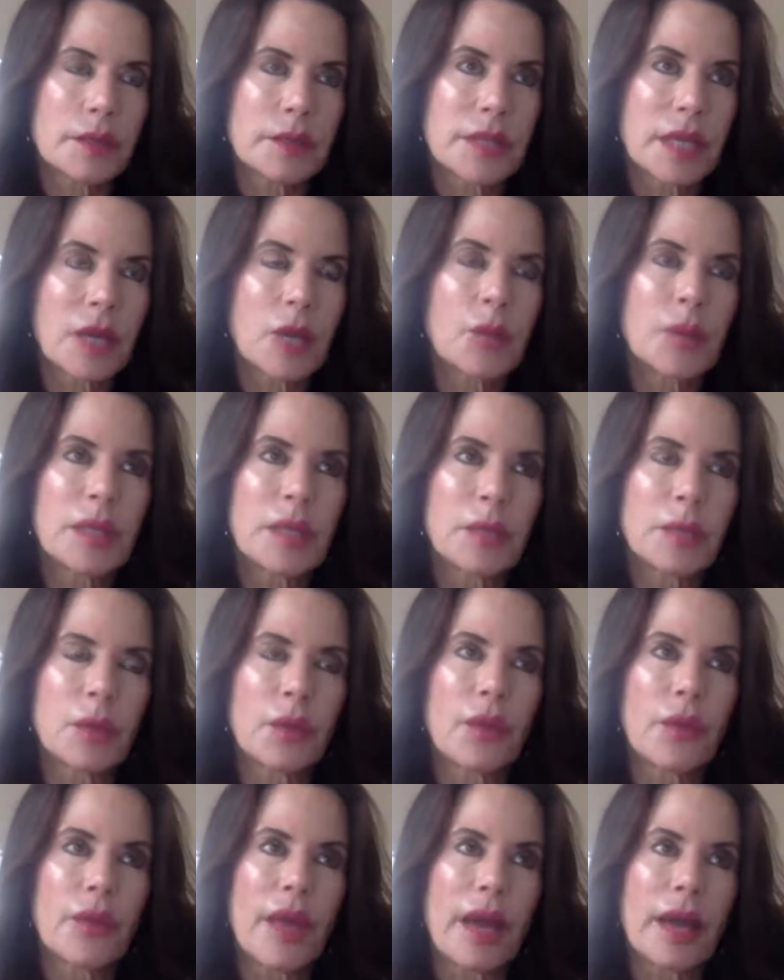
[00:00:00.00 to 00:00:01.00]
tell
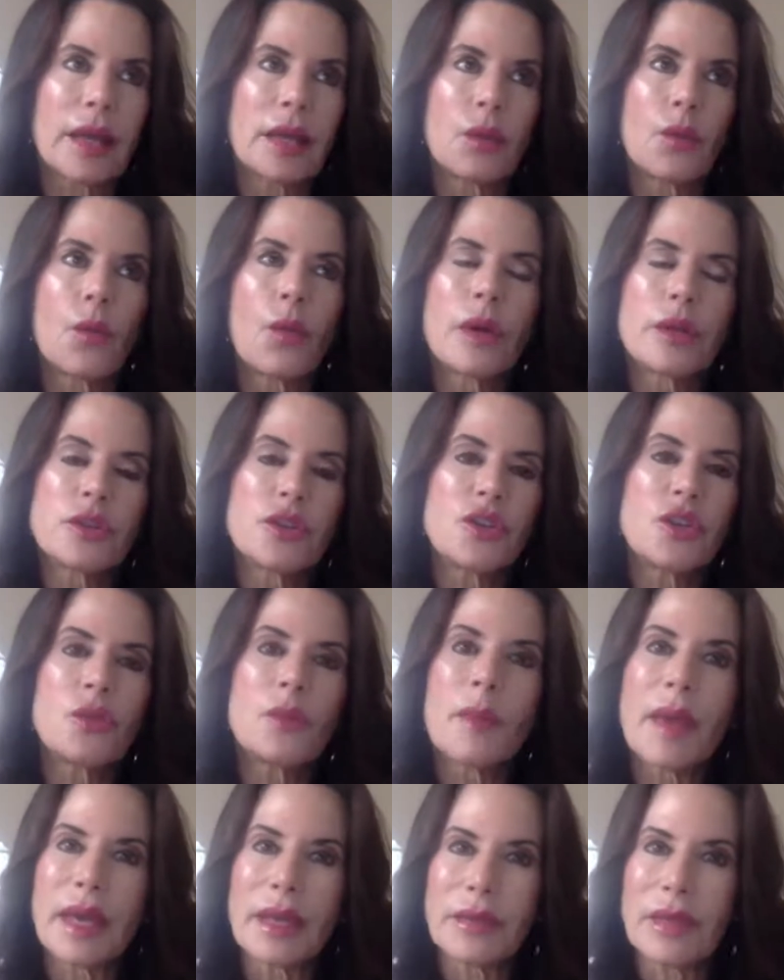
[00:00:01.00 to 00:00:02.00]
people that once
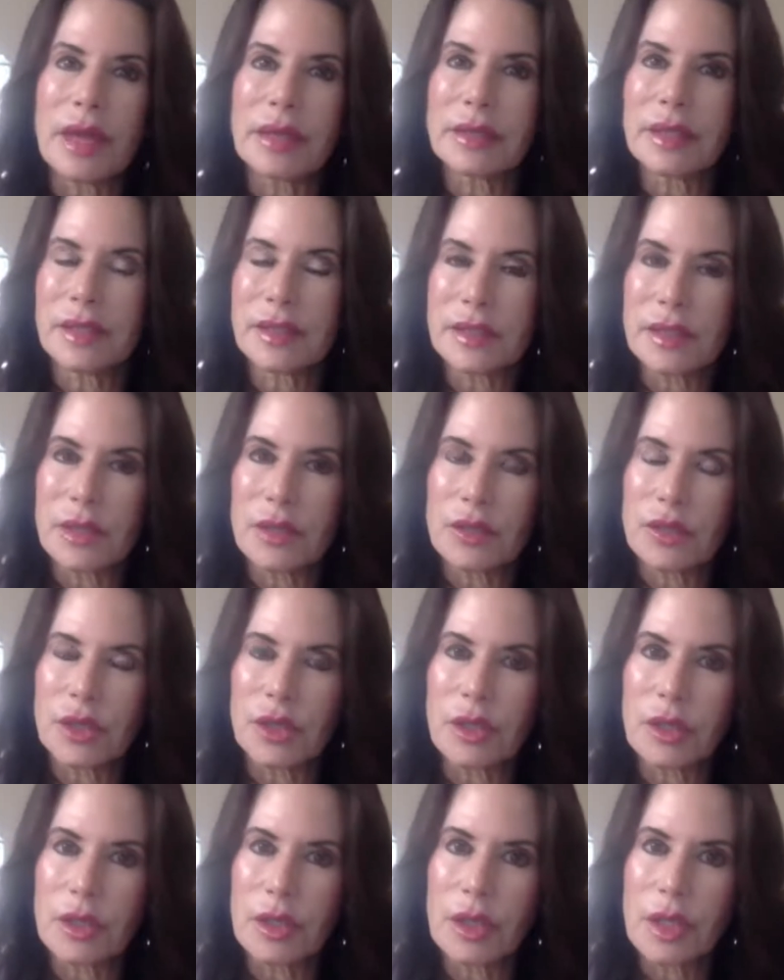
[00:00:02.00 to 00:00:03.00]
you make that
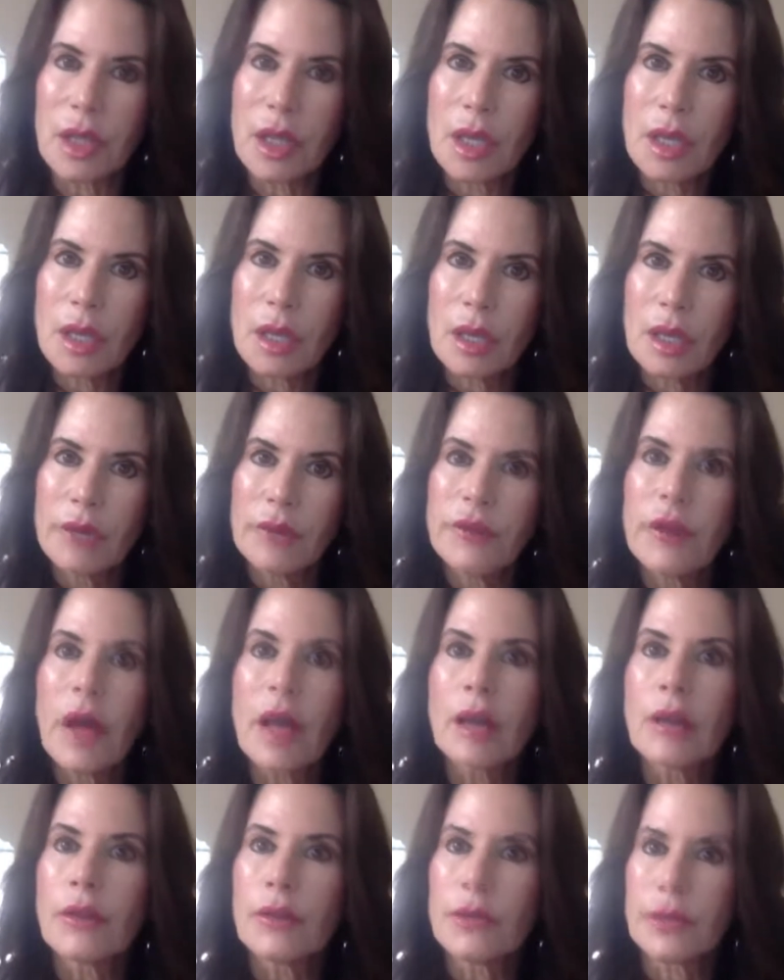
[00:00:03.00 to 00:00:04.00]
decision,
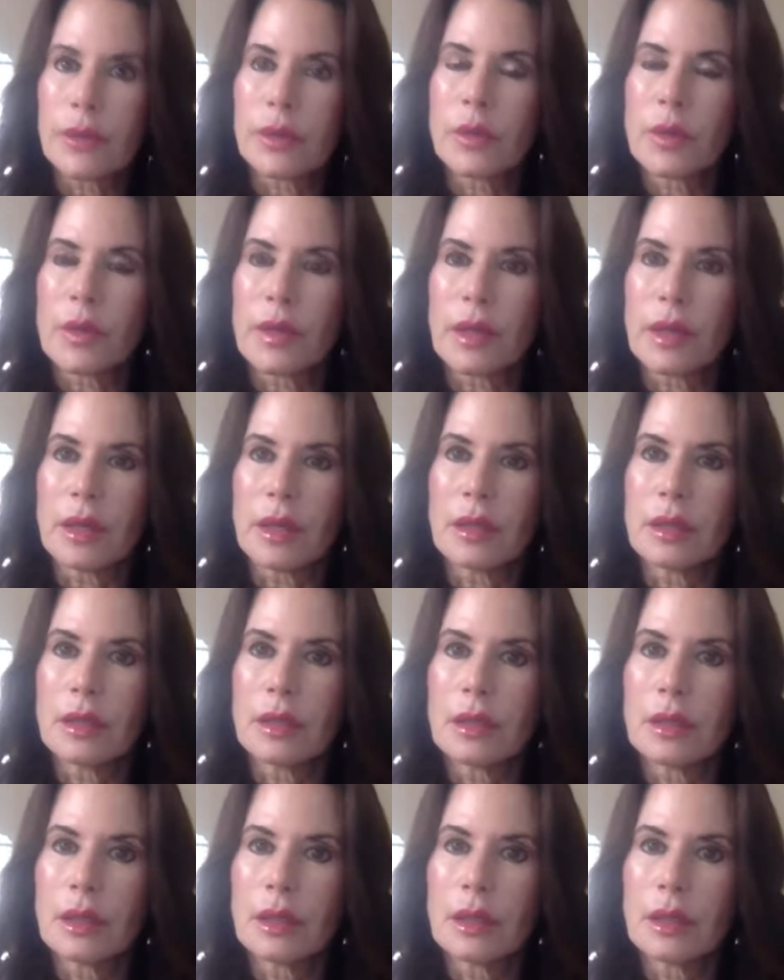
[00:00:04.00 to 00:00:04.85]
follow through with it.